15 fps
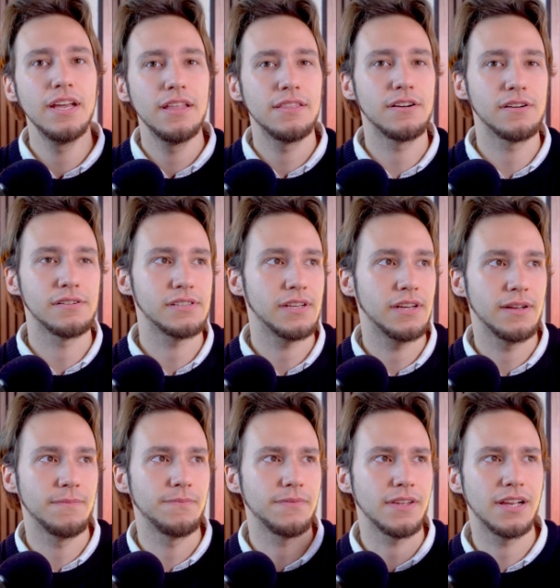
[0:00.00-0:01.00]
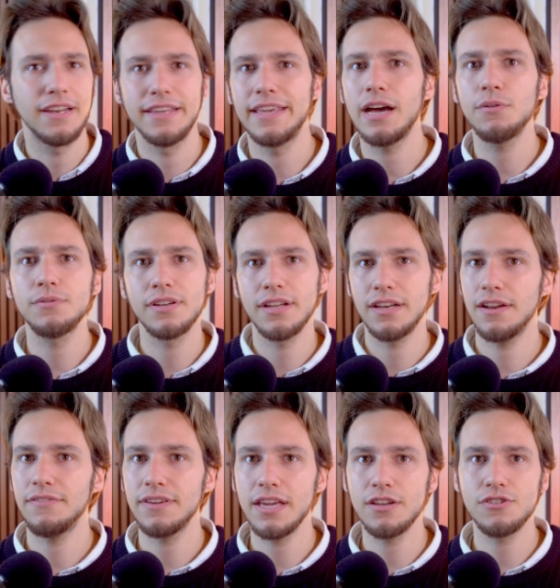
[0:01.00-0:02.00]
There's layout and
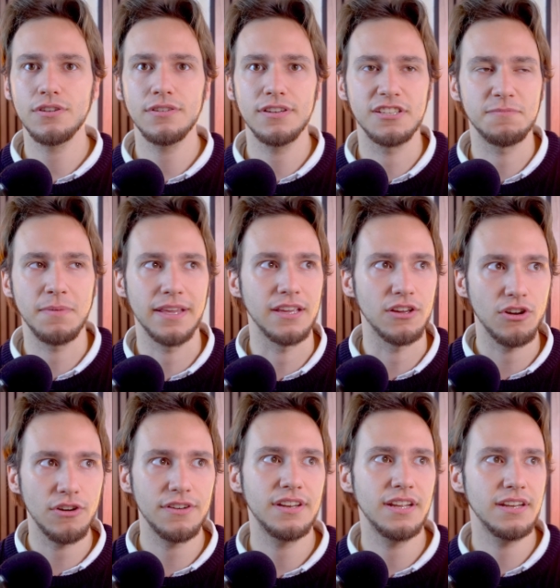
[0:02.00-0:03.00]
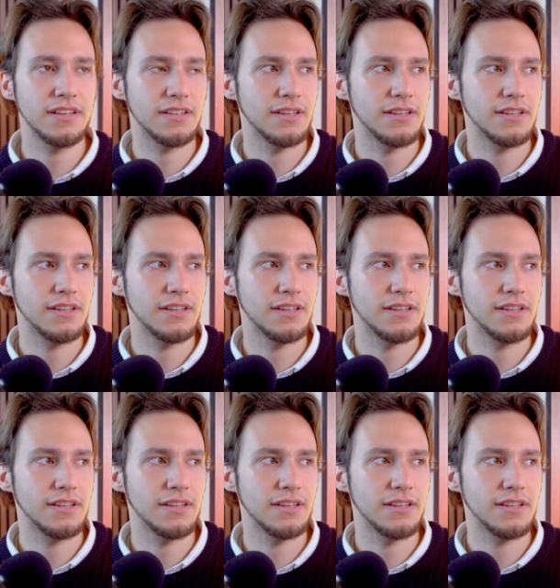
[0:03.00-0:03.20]
navigation, displaying content,